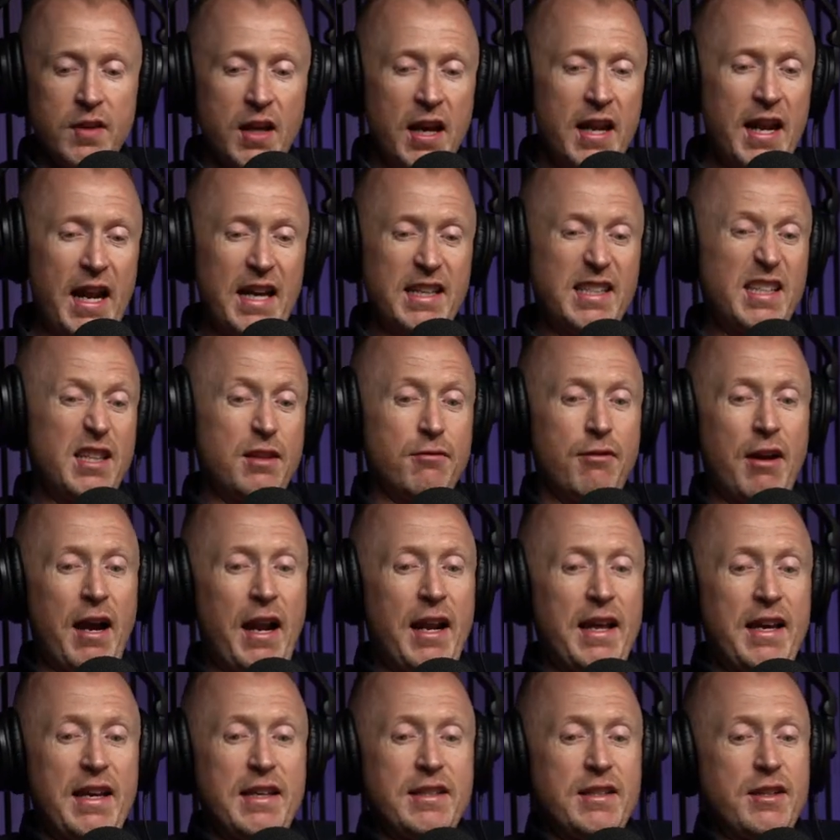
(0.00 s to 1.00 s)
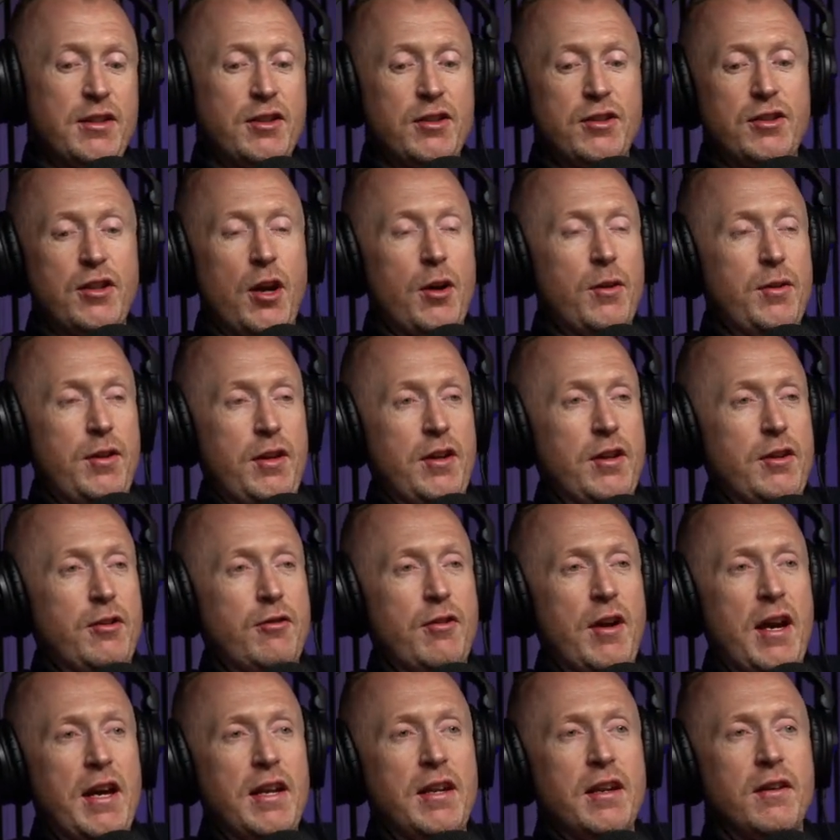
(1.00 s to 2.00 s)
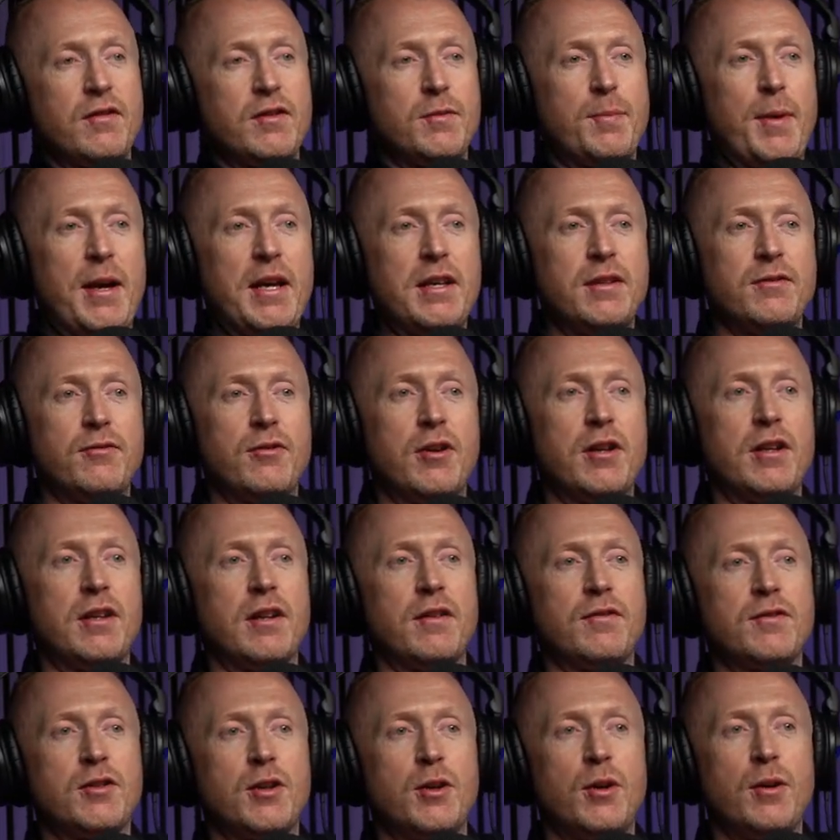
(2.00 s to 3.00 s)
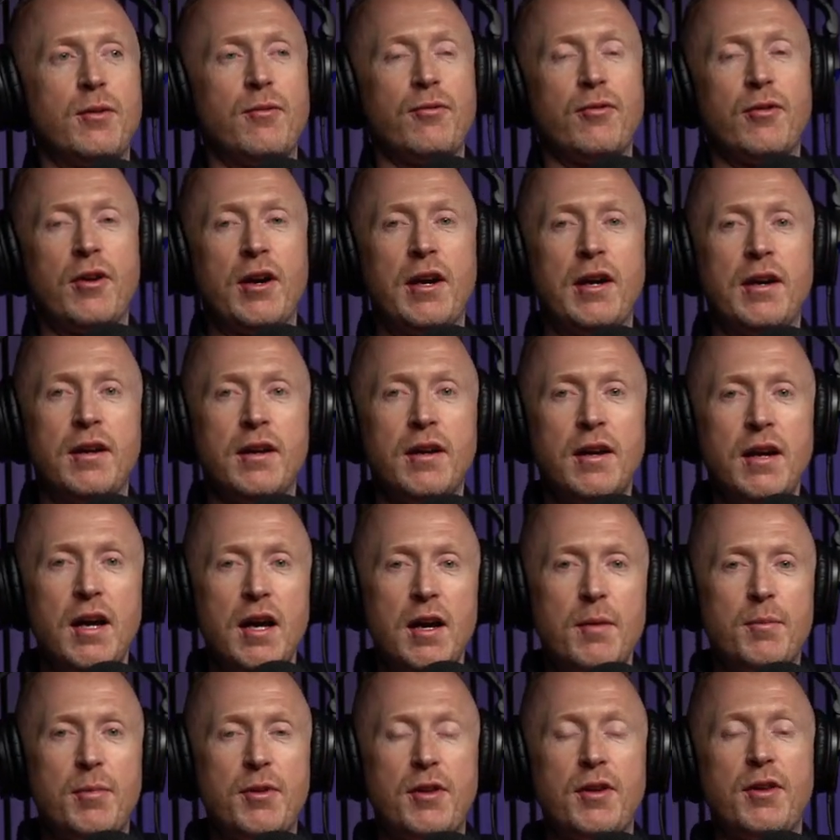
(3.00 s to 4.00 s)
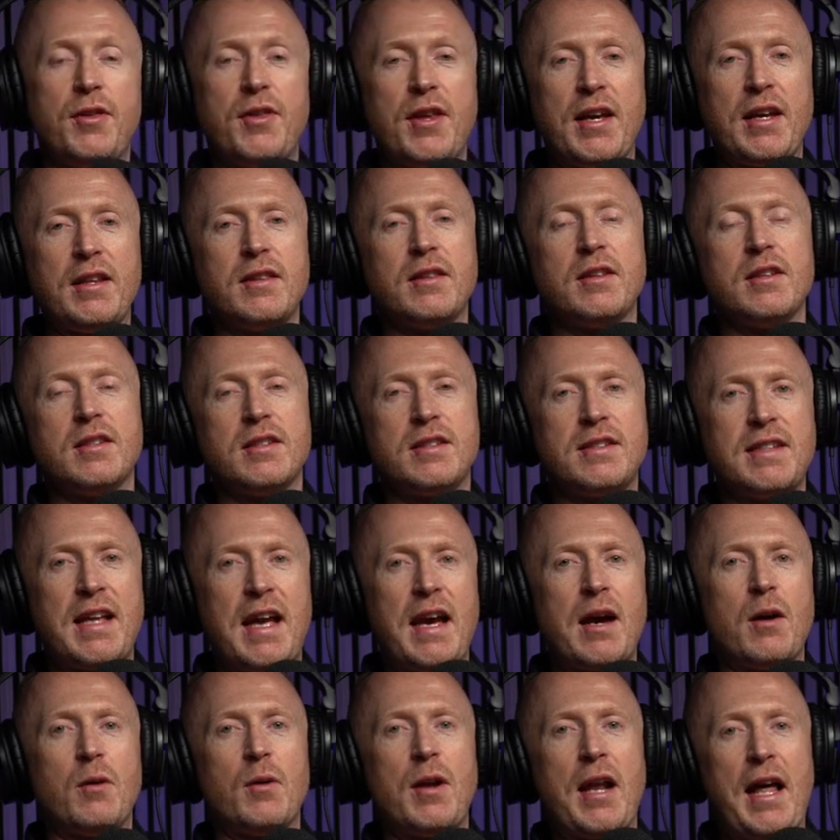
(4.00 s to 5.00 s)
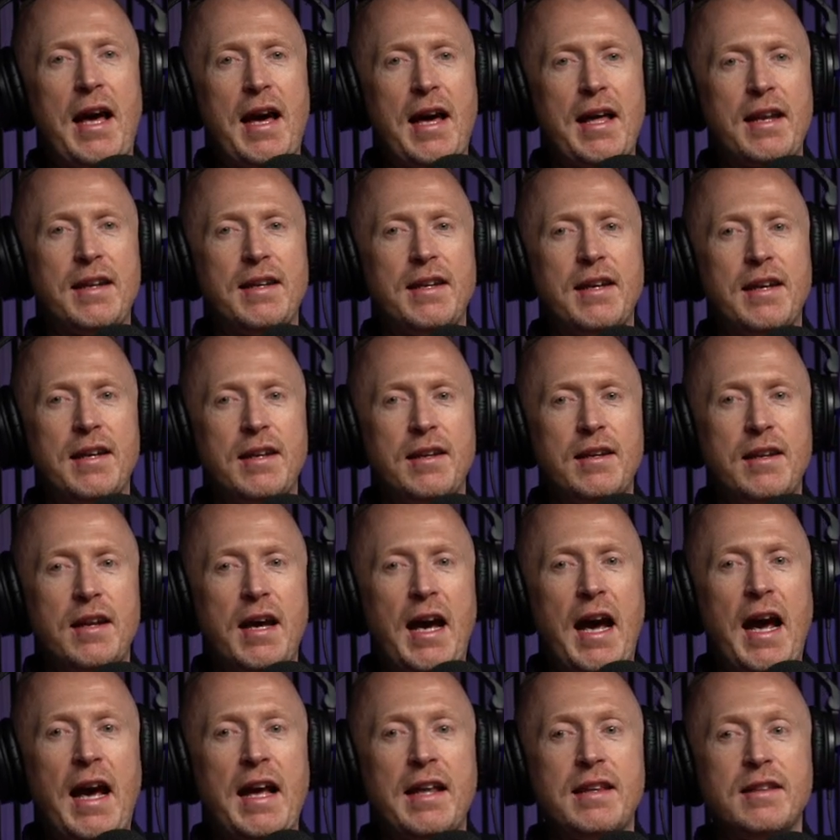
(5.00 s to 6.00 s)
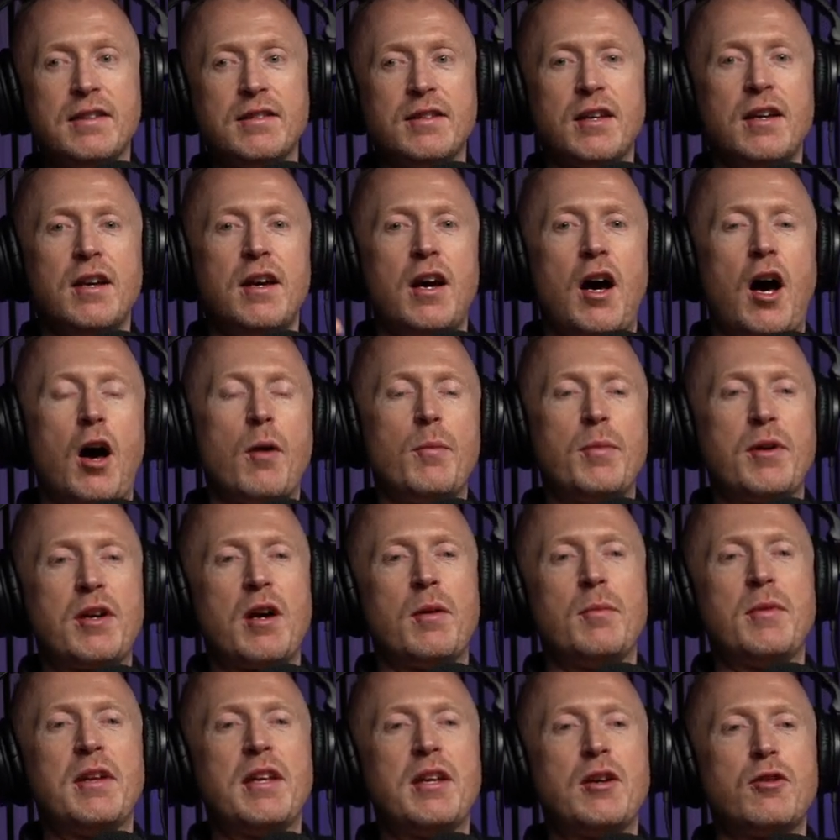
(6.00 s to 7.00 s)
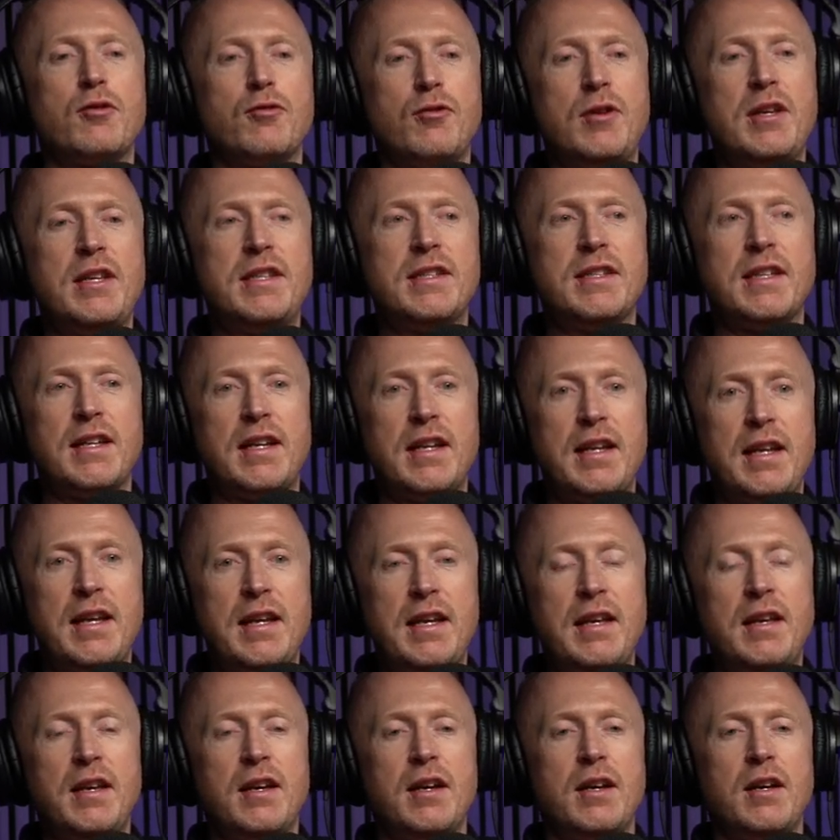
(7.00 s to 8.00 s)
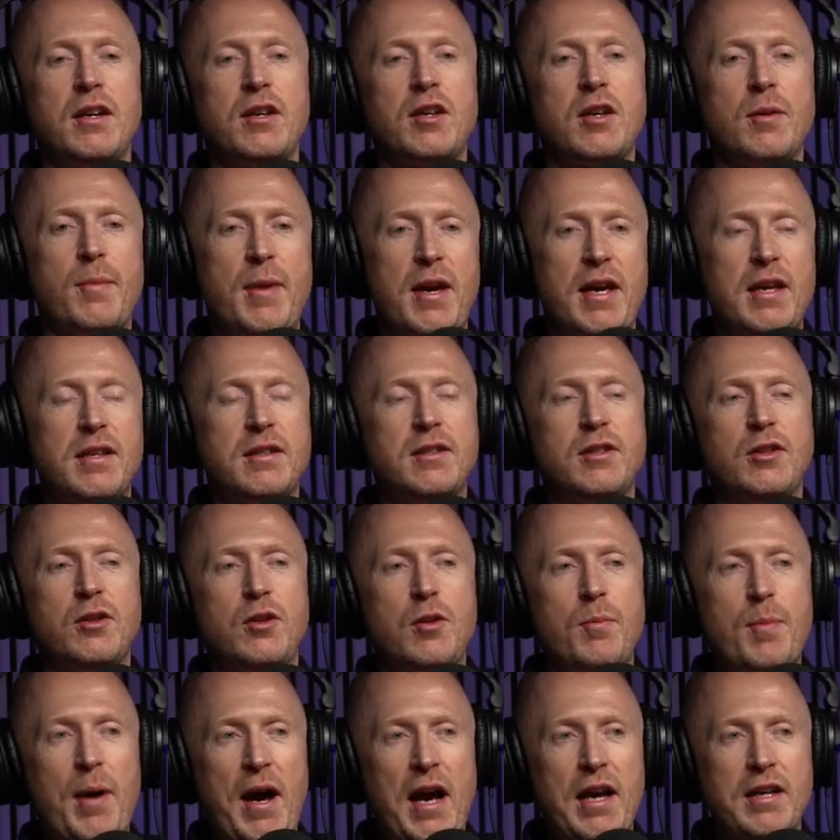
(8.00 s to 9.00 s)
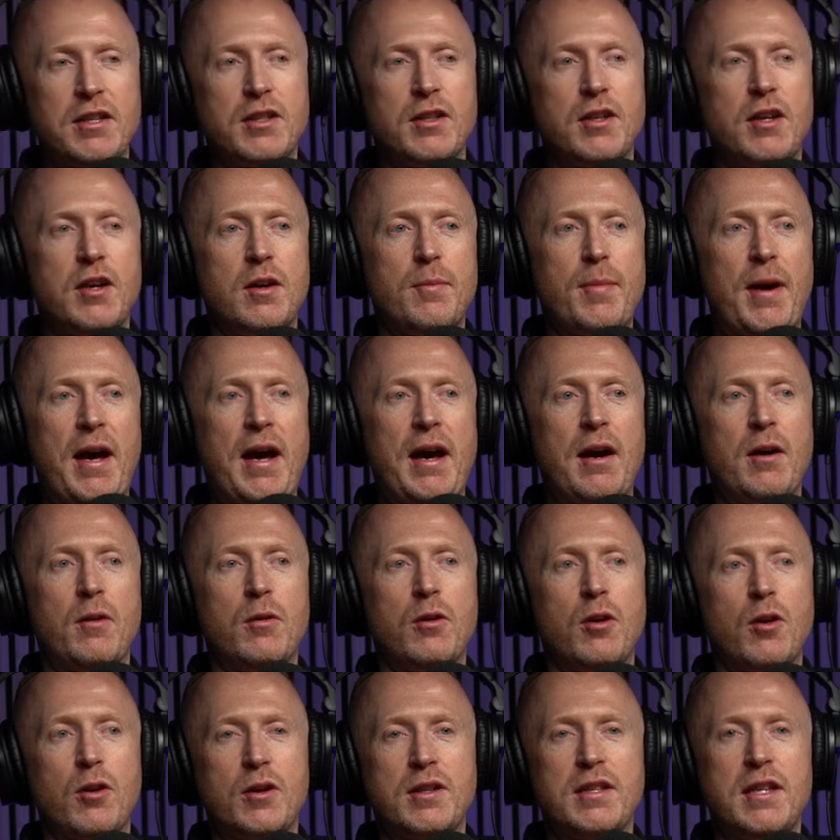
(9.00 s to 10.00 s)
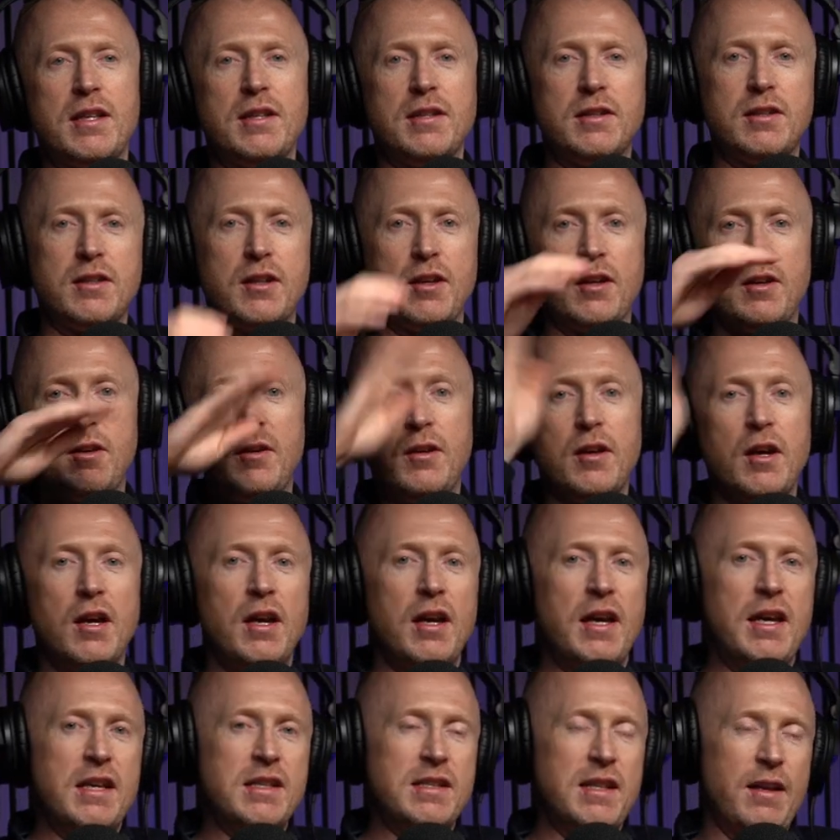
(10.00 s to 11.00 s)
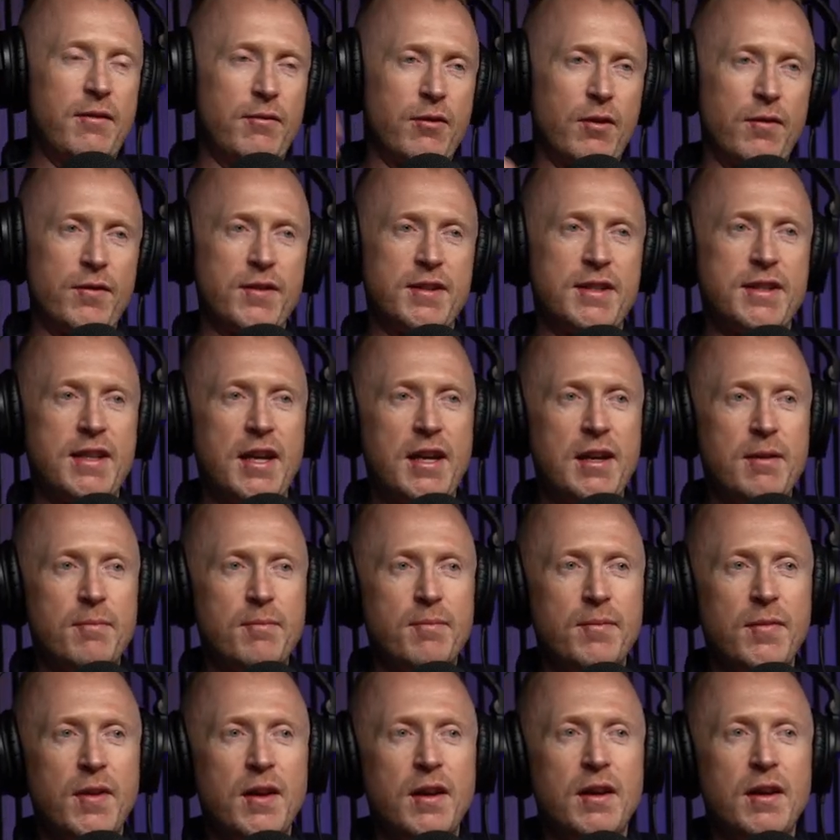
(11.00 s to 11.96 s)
And actually, the reality is, I just don't think I created enough space for it, enough time for it. But the thing that's now landing and I'm becoming increasingly committed to, passionate about, locked into is living off the steam.